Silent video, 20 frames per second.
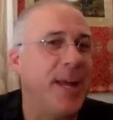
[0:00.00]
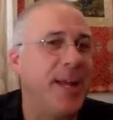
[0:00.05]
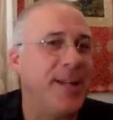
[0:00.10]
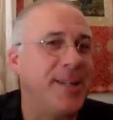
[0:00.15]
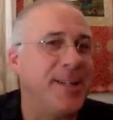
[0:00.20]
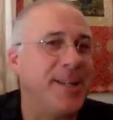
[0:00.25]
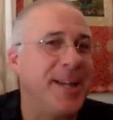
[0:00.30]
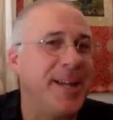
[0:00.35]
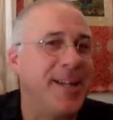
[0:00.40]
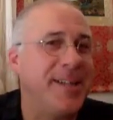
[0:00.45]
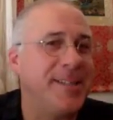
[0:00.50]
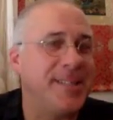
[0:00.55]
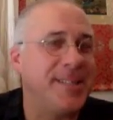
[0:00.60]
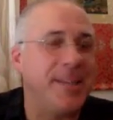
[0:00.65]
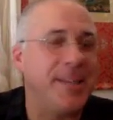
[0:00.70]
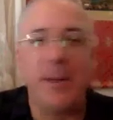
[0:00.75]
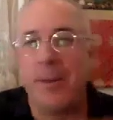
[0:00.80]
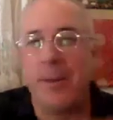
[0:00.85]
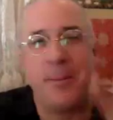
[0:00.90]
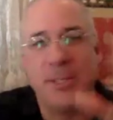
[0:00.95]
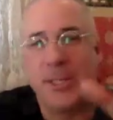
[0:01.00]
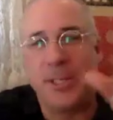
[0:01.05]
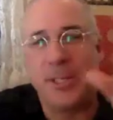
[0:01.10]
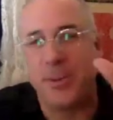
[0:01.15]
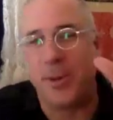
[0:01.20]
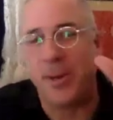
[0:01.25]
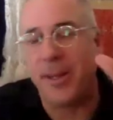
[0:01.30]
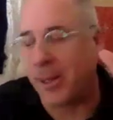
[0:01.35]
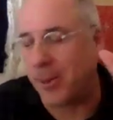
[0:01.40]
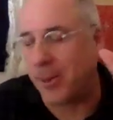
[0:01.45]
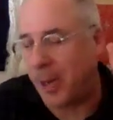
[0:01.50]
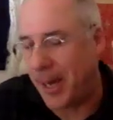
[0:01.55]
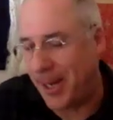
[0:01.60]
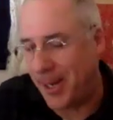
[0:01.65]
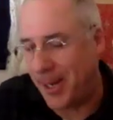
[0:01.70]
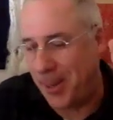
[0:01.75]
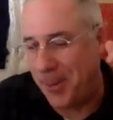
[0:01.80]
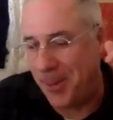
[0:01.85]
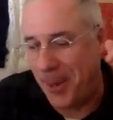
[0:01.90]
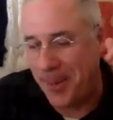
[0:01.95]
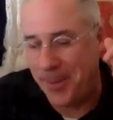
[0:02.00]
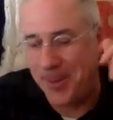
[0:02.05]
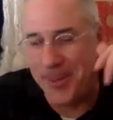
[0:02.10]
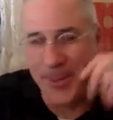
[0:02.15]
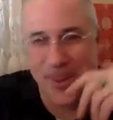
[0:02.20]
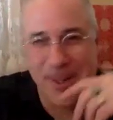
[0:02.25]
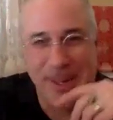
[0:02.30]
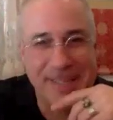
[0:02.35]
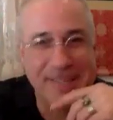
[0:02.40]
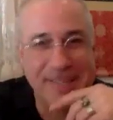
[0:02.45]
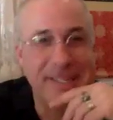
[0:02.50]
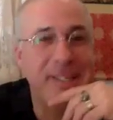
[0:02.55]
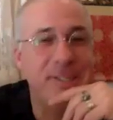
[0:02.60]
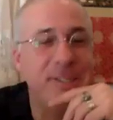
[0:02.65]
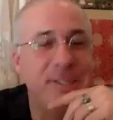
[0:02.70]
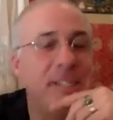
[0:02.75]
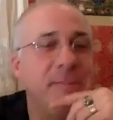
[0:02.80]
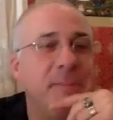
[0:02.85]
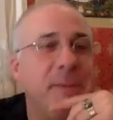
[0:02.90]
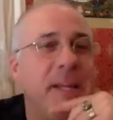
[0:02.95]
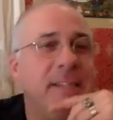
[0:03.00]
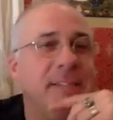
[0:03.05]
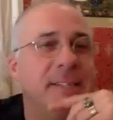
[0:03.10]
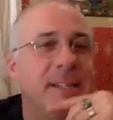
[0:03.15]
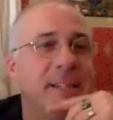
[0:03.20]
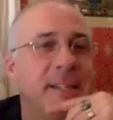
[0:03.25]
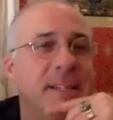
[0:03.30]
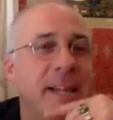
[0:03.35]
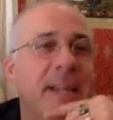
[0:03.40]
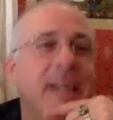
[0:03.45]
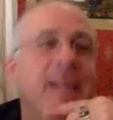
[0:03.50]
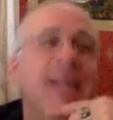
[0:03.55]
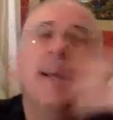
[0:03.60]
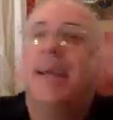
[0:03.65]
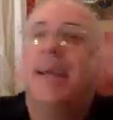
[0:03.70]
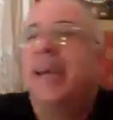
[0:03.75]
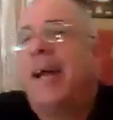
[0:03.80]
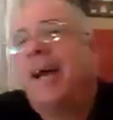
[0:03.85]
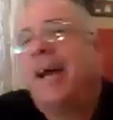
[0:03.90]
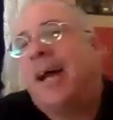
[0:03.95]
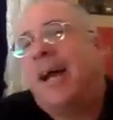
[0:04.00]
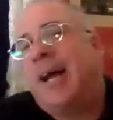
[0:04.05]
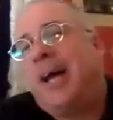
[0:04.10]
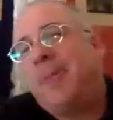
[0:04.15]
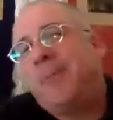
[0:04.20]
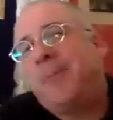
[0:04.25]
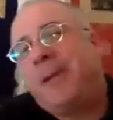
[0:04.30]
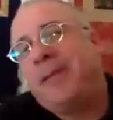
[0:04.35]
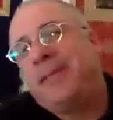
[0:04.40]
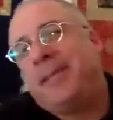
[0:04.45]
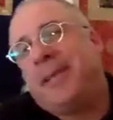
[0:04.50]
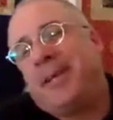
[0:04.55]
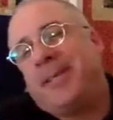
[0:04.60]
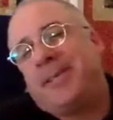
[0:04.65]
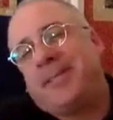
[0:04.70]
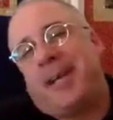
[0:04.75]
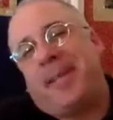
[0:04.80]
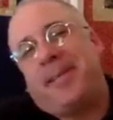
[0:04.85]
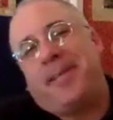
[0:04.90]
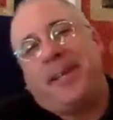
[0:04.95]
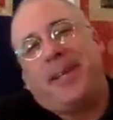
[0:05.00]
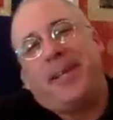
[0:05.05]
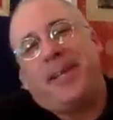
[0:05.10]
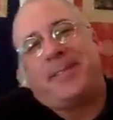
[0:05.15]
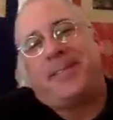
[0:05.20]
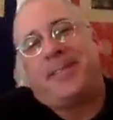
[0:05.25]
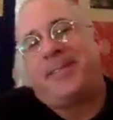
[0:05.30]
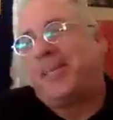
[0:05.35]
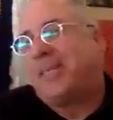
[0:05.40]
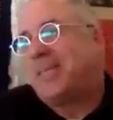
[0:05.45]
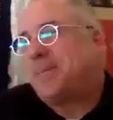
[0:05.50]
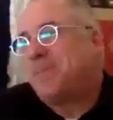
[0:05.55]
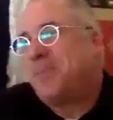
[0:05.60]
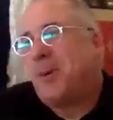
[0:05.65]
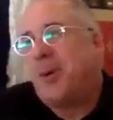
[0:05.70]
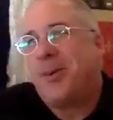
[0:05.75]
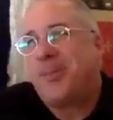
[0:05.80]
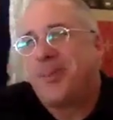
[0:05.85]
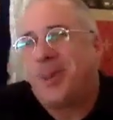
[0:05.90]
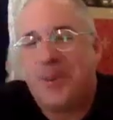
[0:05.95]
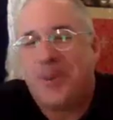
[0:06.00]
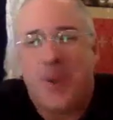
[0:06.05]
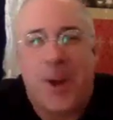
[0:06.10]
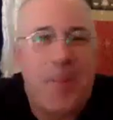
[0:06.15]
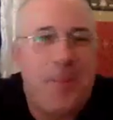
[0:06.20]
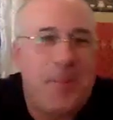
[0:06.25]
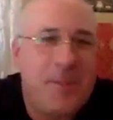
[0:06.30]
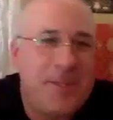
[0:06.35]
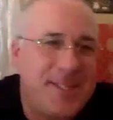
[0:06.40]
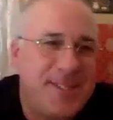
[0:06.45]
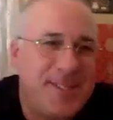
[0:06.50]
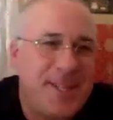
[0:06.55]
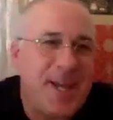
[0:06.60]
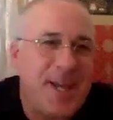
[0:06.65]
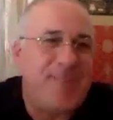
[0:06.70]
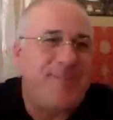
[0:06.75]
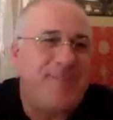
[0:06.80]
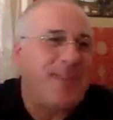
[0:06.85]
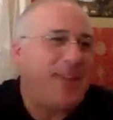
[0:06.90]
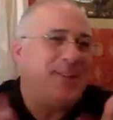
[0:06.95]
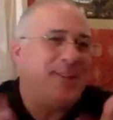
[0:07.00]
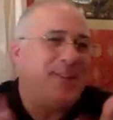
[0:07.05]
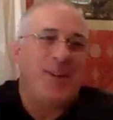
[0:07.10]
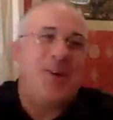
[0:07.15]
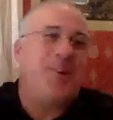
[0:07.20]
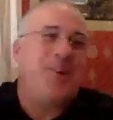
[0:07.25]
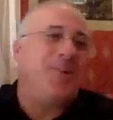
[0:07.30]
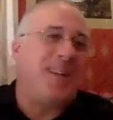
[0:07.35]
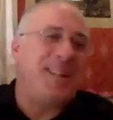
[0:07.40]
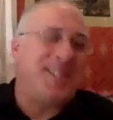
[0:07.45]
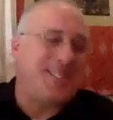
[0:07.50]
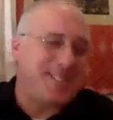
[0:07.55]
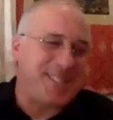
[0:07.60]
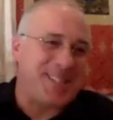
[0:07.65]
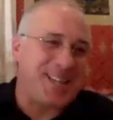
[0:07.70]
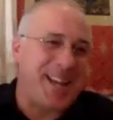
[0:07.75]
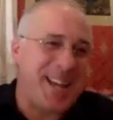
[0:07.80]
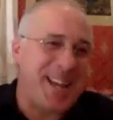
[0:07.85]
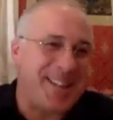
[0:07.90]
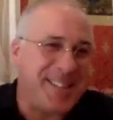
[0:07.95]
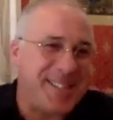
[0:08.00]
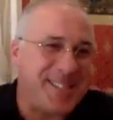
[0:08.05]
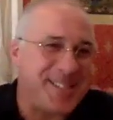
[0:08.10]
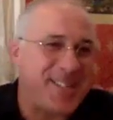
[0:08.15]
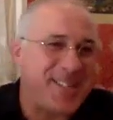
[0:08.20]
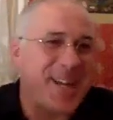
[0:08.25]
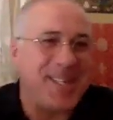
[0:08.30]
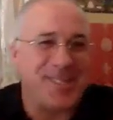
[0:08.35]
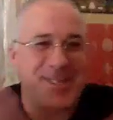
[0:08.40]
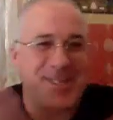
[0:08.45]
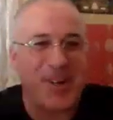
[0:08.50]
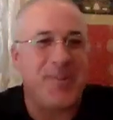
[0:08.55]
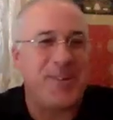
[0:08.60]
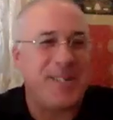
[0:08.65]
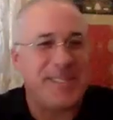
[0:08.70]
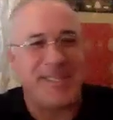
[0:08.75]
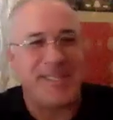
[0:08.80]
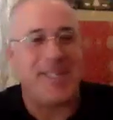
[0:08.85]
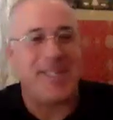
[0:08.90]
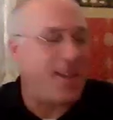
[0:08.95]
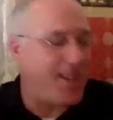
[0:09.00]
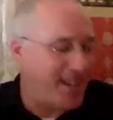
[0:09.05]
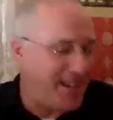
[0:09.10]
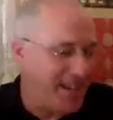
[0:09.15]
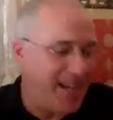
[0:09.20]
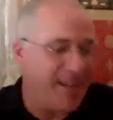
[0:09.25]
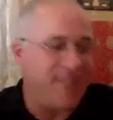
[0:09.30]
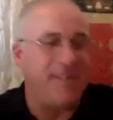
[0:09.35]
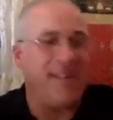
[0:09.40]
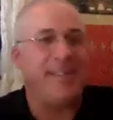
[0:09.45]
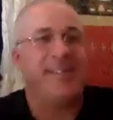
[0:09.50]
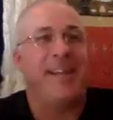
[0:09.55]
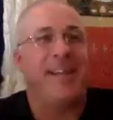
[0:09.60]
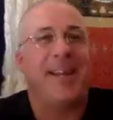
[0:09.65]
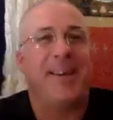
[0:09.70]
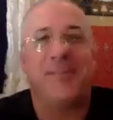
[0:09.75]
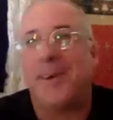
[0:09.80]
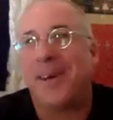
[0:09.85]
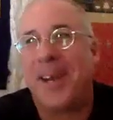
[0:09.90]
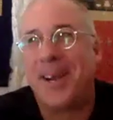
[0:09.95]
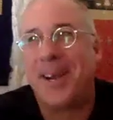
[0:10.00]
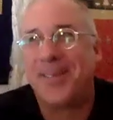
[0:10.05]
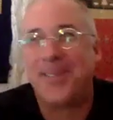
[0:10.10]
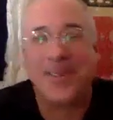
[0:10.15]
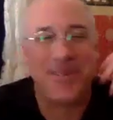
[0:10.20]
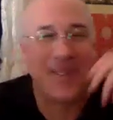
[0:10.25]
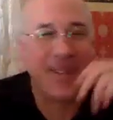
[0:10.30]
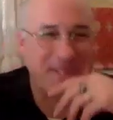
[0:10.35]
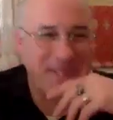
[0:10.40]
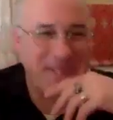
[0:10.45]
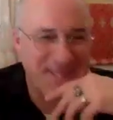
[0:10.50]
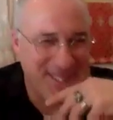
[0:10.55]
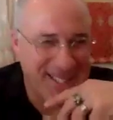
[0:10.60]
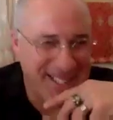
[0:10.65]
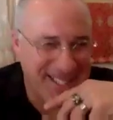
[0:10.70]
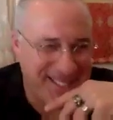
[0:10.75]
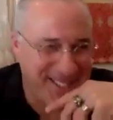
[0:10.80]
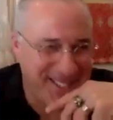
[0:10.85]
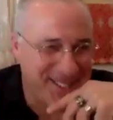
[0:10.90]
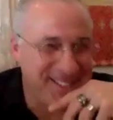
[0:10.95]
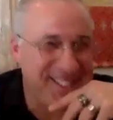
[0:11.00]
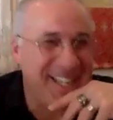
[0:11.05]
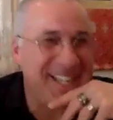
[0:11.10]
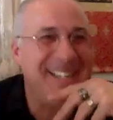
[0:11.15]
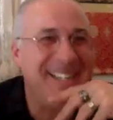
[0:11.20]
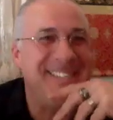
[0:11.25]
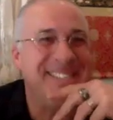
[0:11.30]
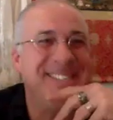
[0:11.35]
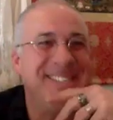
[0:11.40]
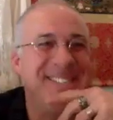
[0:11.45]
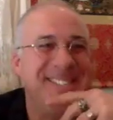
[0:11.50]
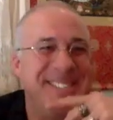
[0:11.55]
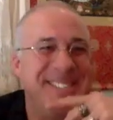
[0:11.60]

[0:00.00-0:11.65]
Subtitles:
And yeah, Semi Rinpoche is one of the great stories entries. Basically, I've been there, done this, just more of Gorampa stuff. You know what it's like. These guys are always denying everything, whatever, blah, blah, blah. Don't take it too